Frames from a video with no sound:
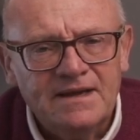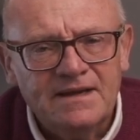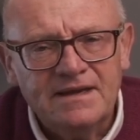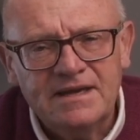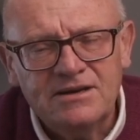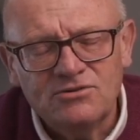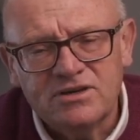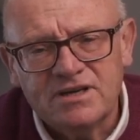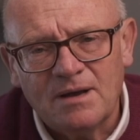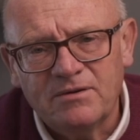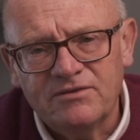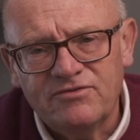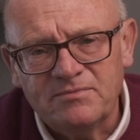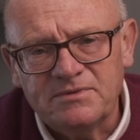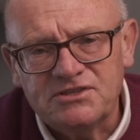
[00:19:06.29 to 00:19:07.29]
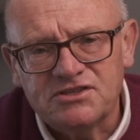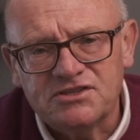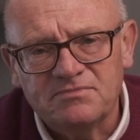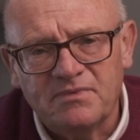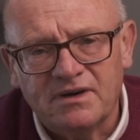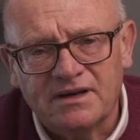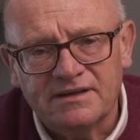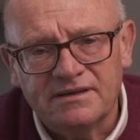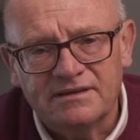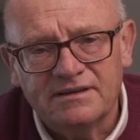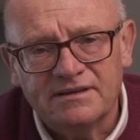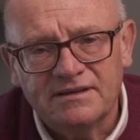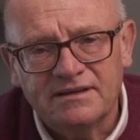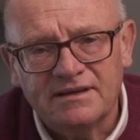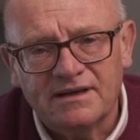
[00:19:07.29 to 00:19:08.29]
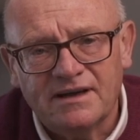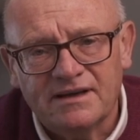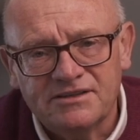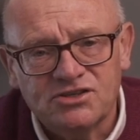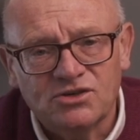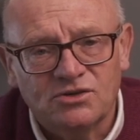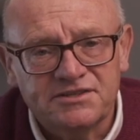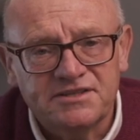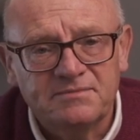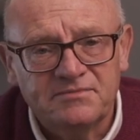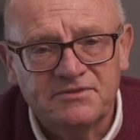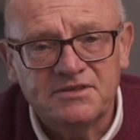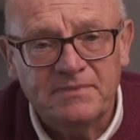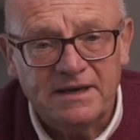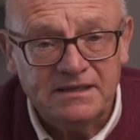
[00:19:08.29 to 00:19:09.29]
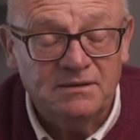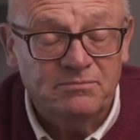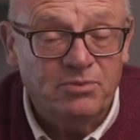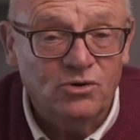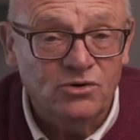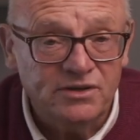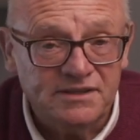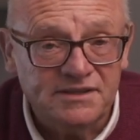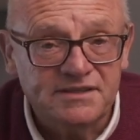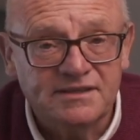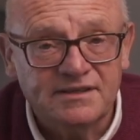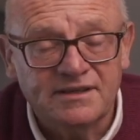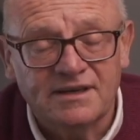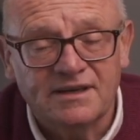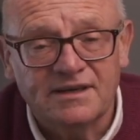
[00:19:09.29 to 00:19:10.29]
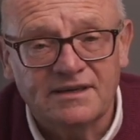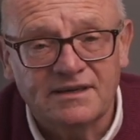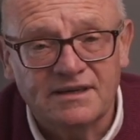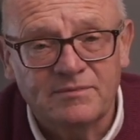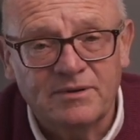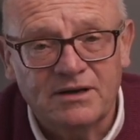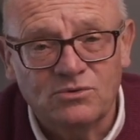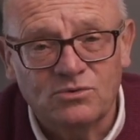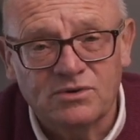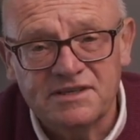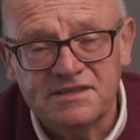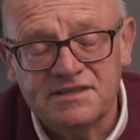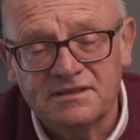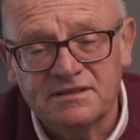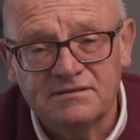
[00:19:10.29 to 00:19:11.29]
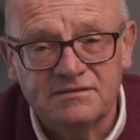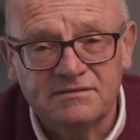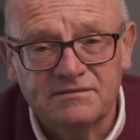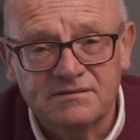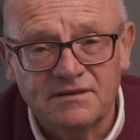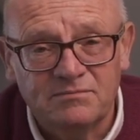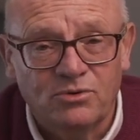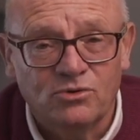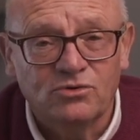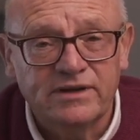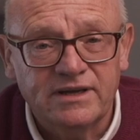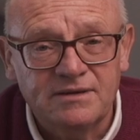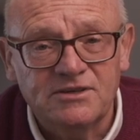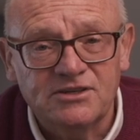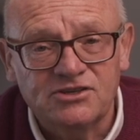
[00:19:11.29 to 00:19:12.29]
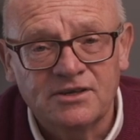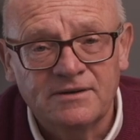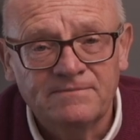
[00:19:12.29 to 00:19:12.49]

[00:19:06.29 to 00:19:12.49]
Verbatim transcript: Here are a couple of images of mine I shot to, to make the point uh, about what is a, a boring image.